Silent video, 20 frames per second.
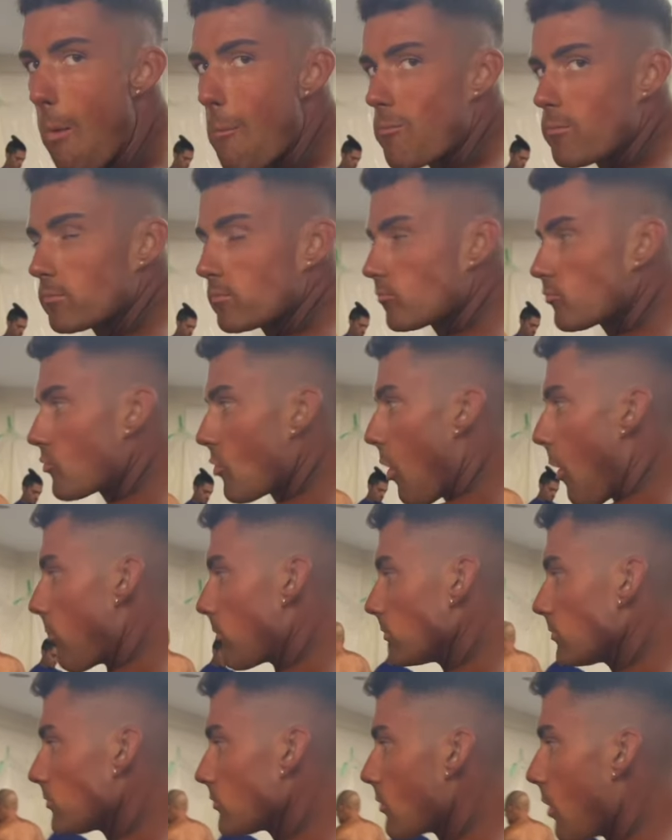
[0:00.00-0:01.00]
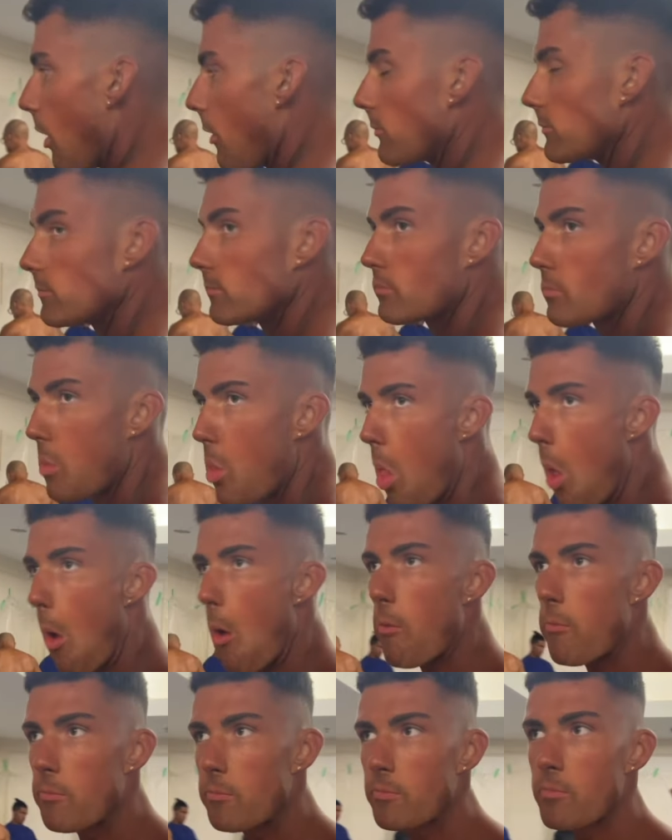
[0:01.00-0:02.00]
You're about to step on national
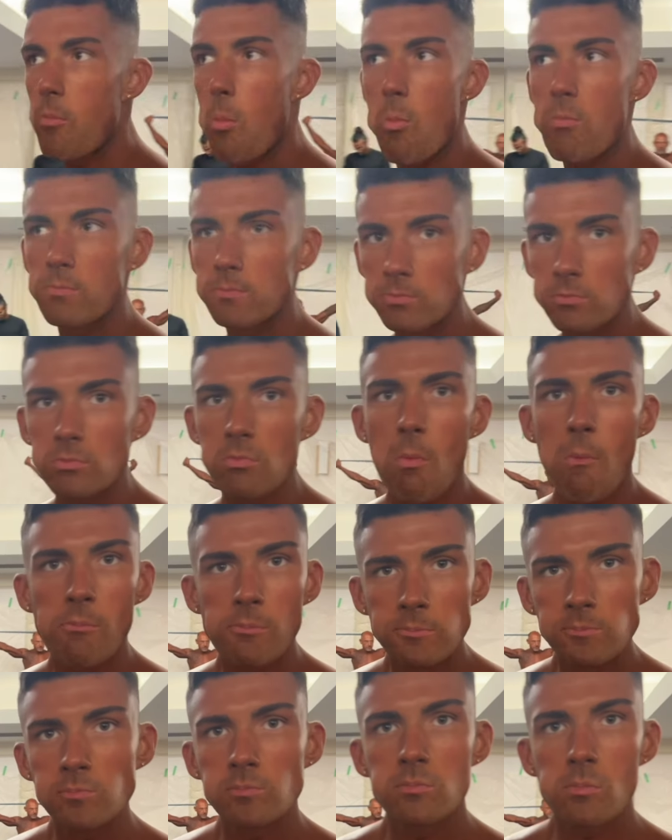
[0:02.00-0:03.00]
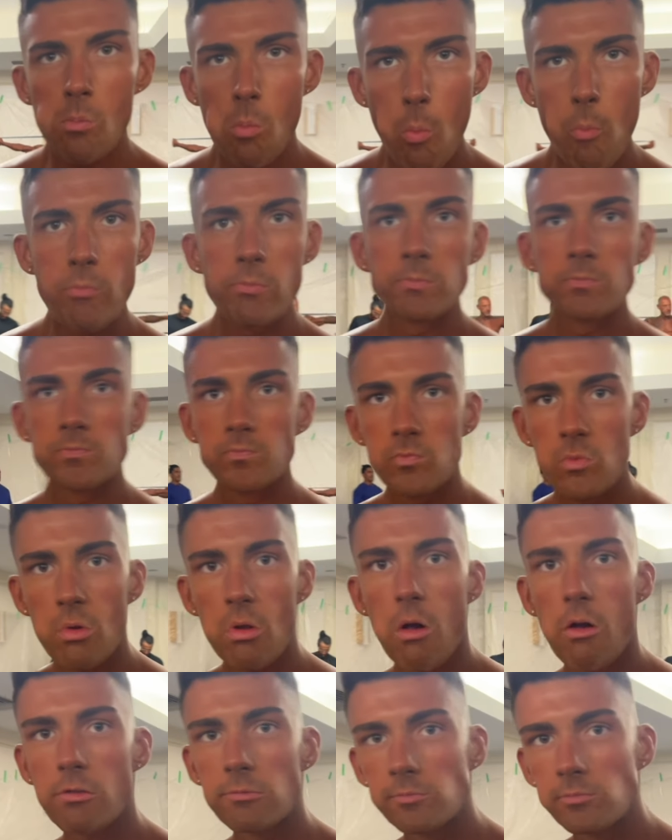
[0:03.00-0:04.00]
stage for the first time.
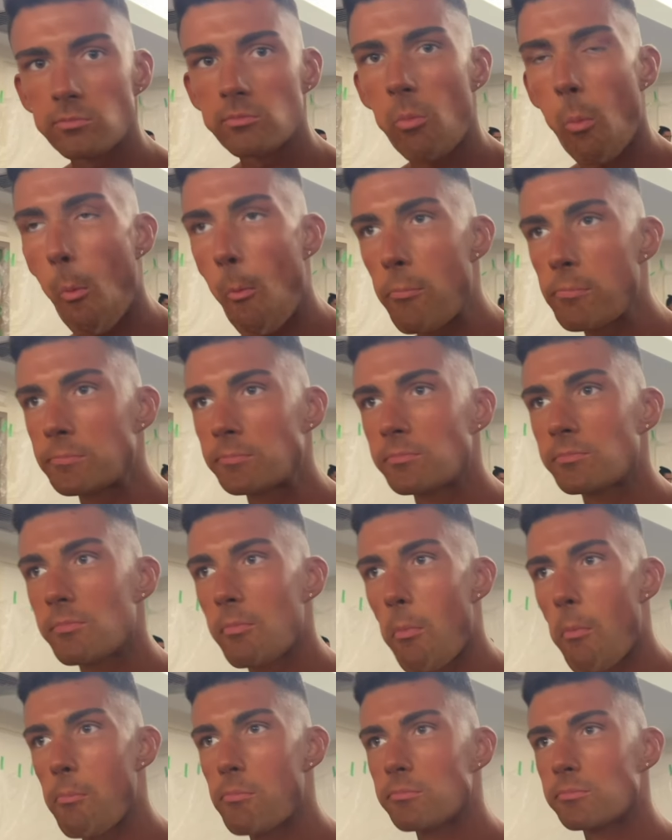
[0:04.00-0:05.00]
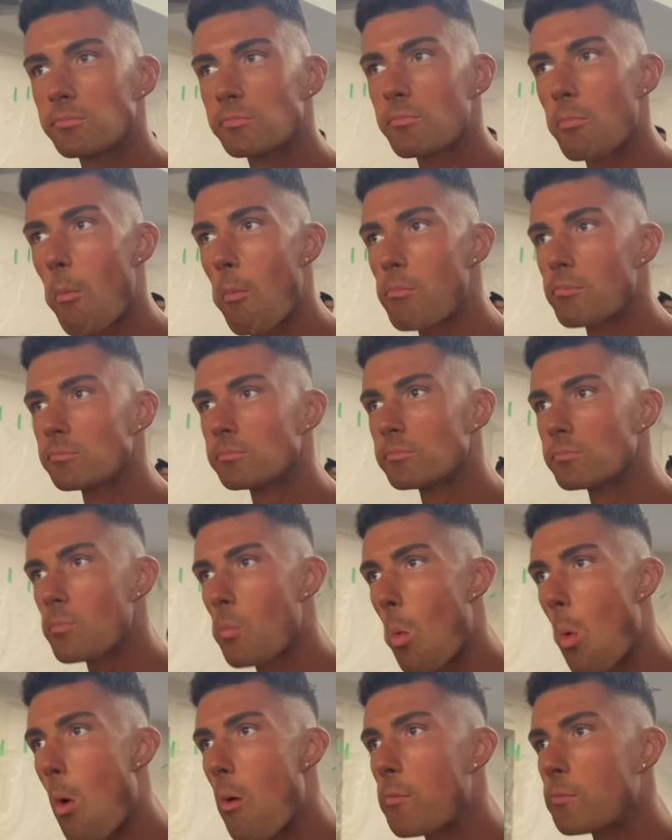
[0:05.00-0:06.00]
What do you want to tell your future self that's
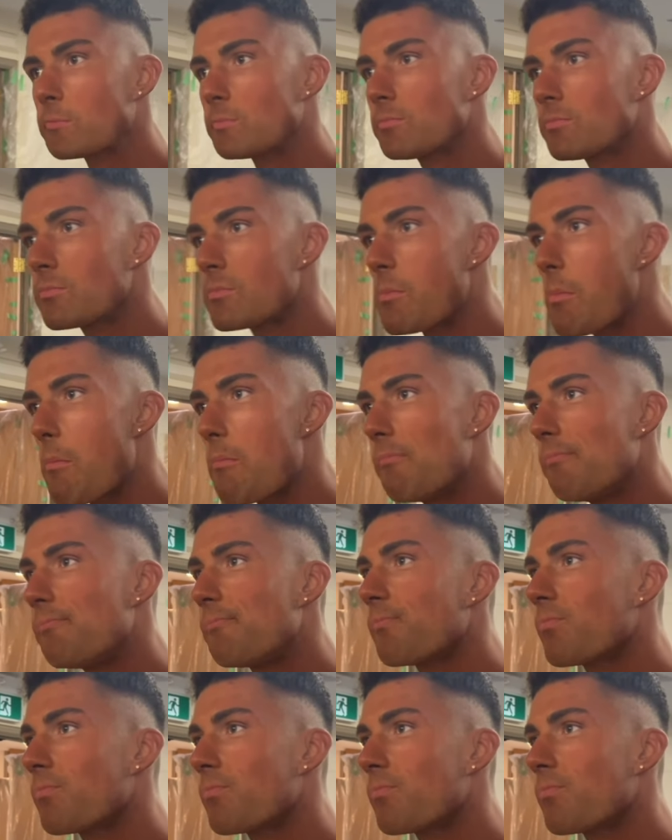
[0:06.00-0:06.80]
going to watch this back?